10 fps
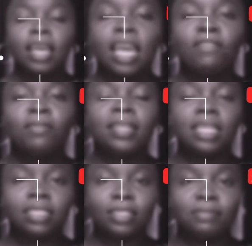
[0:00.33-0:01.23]
If you've been
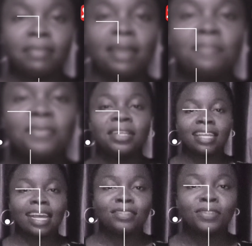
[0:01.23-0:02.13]
listening to my
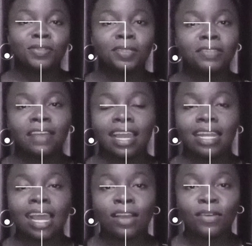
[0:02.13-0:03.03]
podcast on Spotify
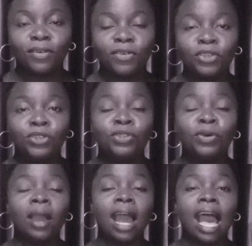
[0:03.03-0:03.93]
and Anchor, you
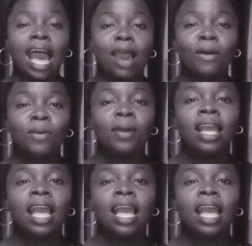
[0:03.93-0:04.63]
know how